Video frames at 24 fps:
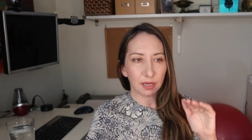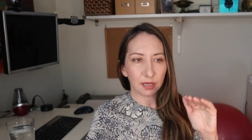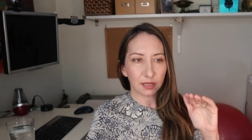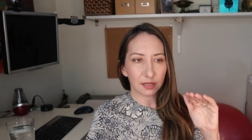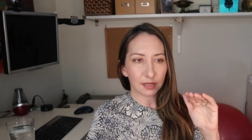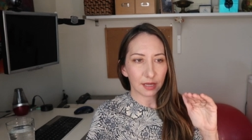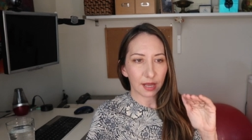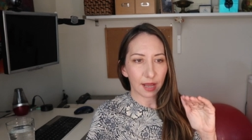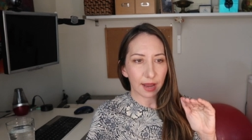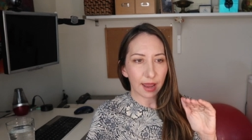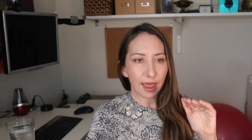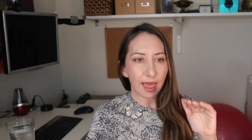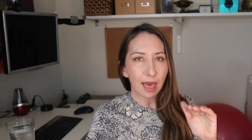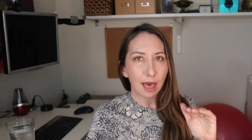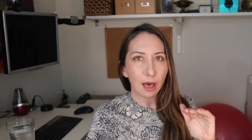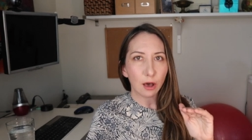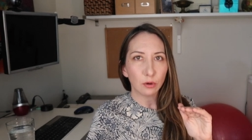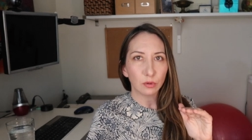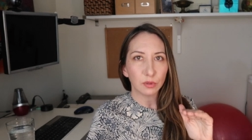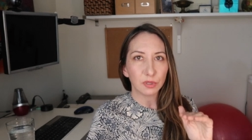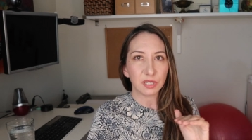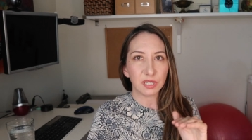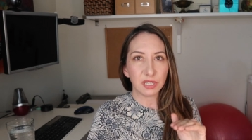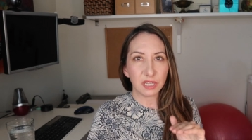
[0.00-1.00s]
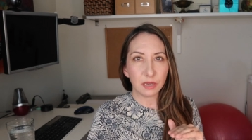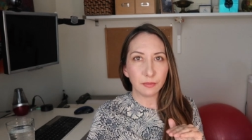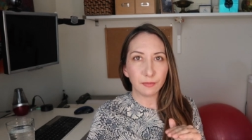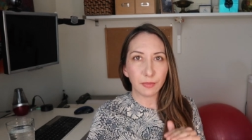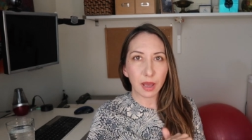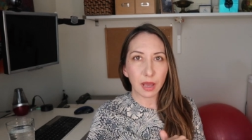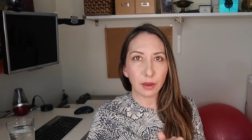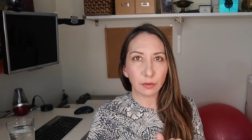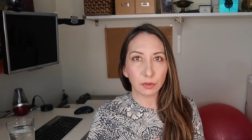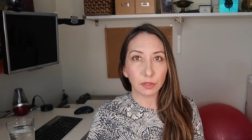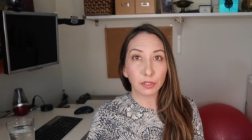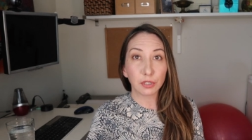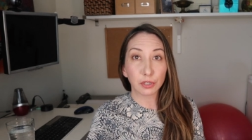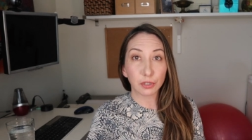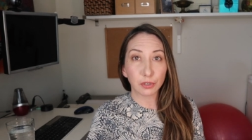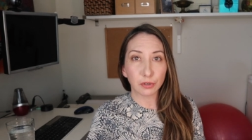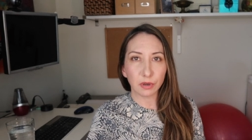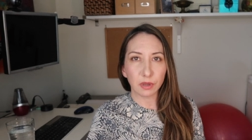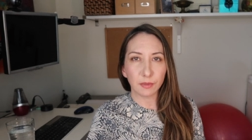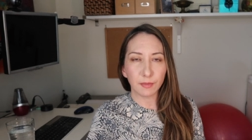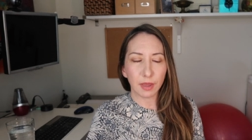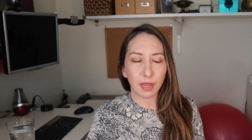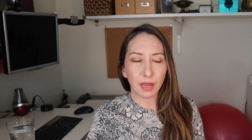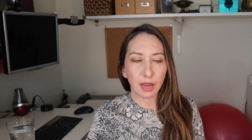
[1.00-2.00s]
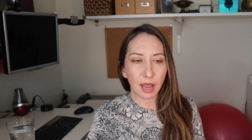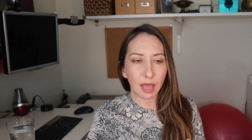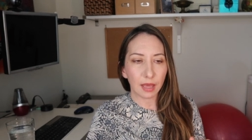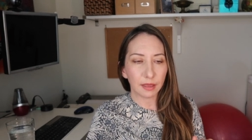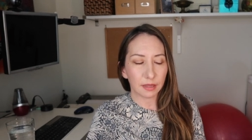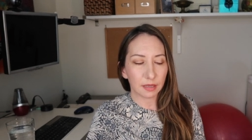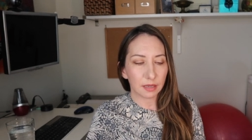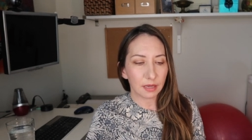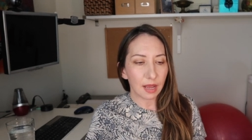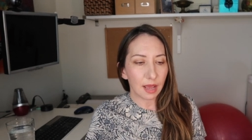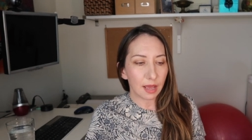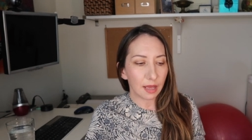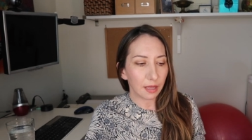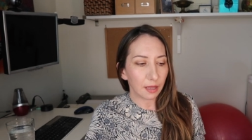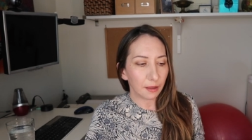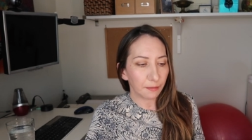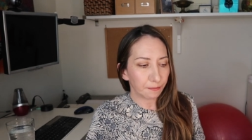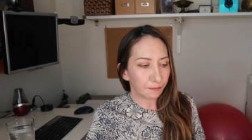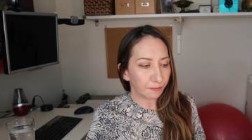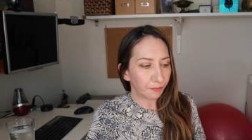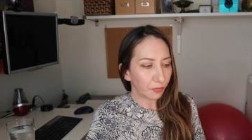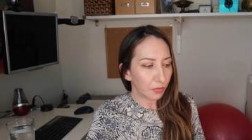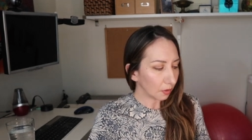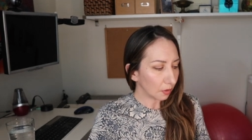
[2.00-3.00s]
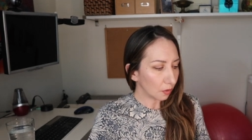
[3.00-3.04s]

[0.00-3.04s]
is like how deep I was dreaming at the time.